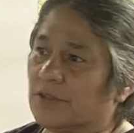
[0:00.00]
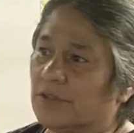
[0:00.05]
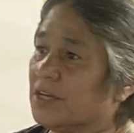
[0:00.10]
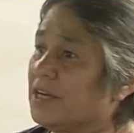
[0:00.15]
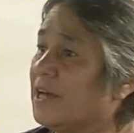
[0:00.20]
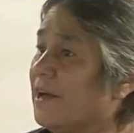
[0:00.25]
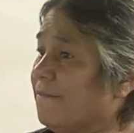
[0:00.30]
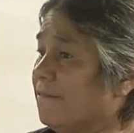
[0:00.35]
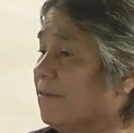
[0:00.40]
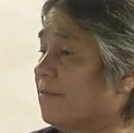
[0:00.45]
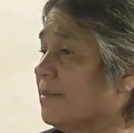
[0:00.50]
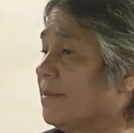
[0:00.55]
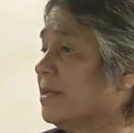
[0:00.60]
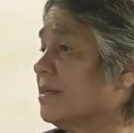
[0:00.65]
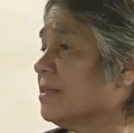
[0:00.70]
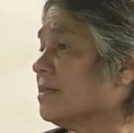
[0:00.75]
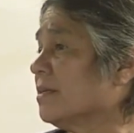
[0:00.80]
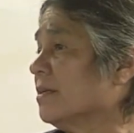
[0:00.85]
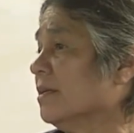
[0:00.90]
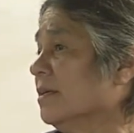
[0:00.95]
or the
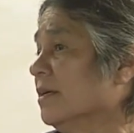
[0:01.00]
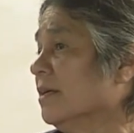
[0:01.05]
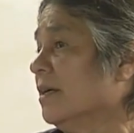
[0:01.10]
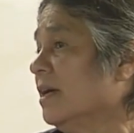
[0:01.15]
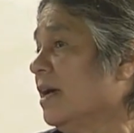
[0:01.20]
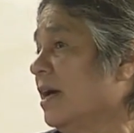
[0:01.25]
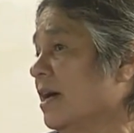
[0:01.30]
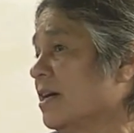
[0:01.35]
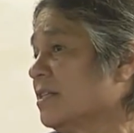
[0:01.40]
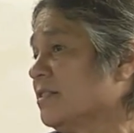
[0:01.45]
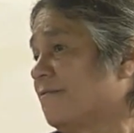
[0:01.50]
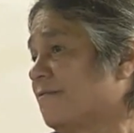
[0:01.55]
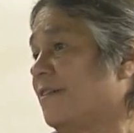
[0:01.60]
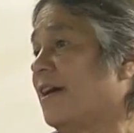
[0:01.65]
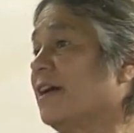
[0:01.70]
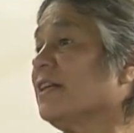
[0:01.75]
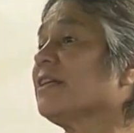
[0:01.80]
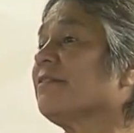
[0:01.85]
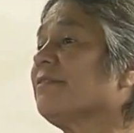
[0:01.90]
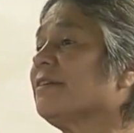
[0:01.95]
government has
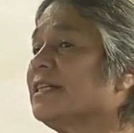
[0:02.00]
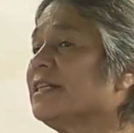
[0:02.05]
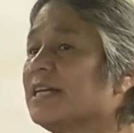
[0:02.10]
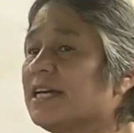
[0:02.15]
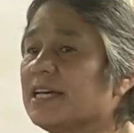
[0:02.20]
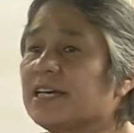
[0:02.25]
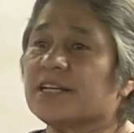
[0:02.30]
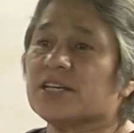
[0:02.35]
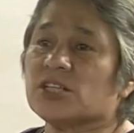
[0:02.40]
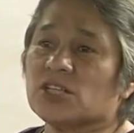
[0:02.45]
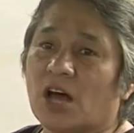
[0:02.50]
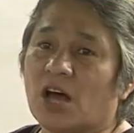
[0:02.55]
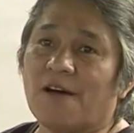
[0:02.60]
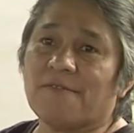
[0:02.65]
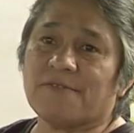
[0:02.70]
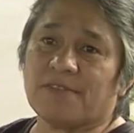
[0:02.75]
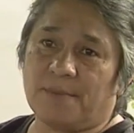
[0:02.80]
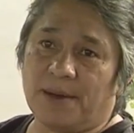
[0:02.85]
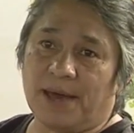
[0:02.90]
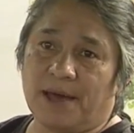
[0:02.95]
effectively taken us
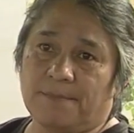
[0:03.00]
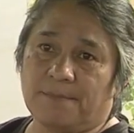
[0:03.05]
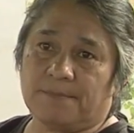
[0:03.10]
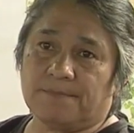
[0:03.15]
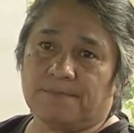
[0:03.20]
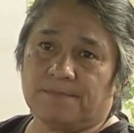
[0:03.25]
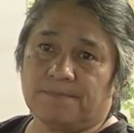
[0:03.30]
off the map.